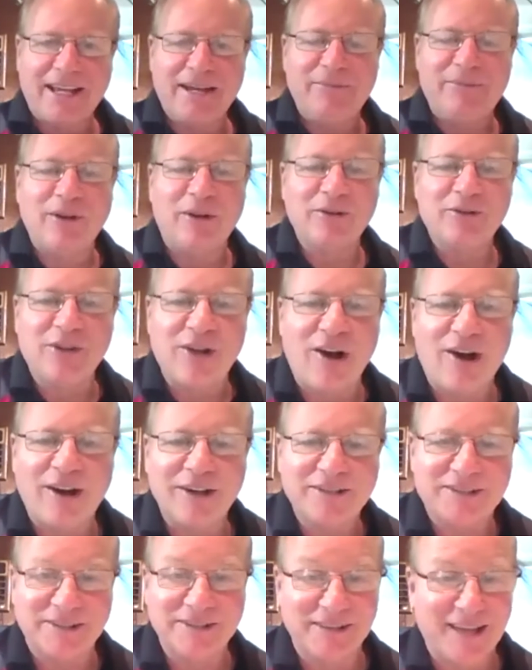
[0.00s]
Keep those
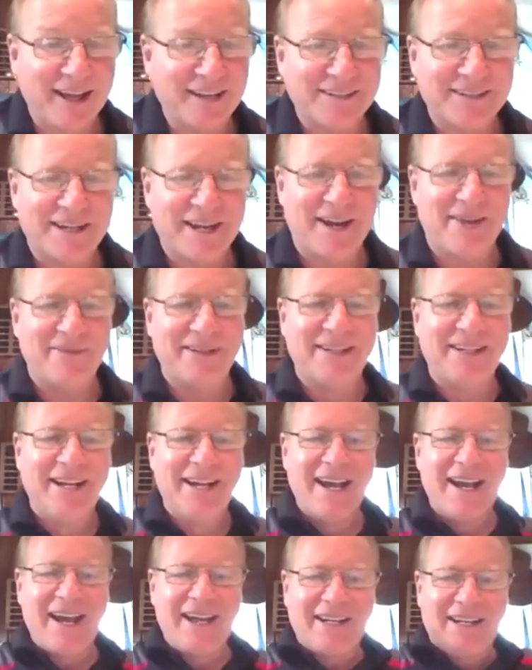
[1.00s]
cards and letters coming
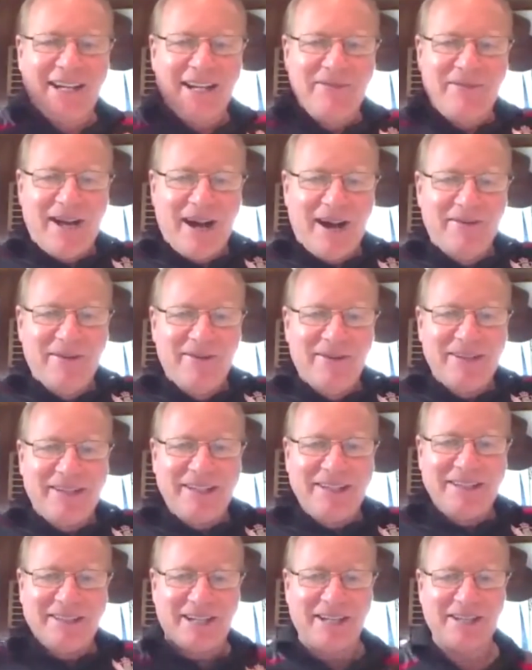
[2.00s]
and keep coming with
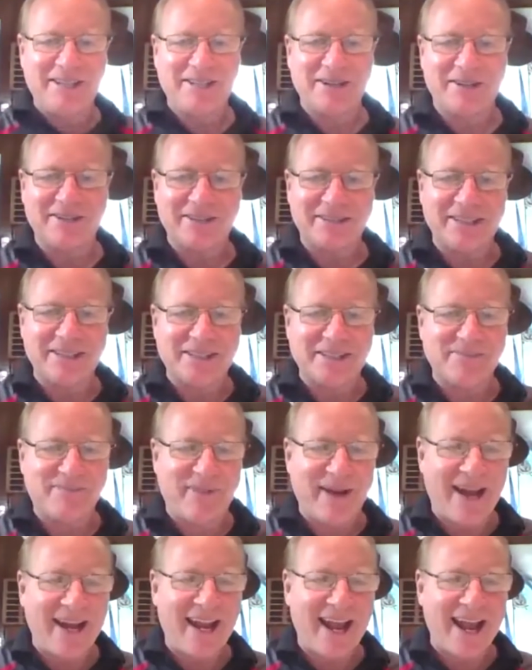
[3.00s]
these t-shirts. This is
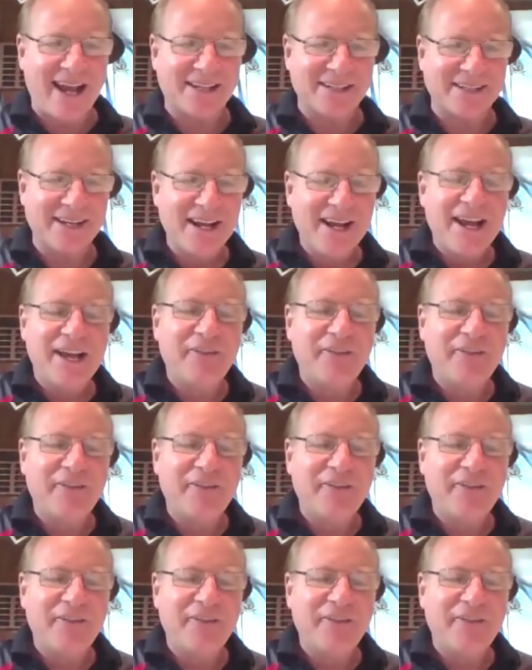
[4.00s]
badass.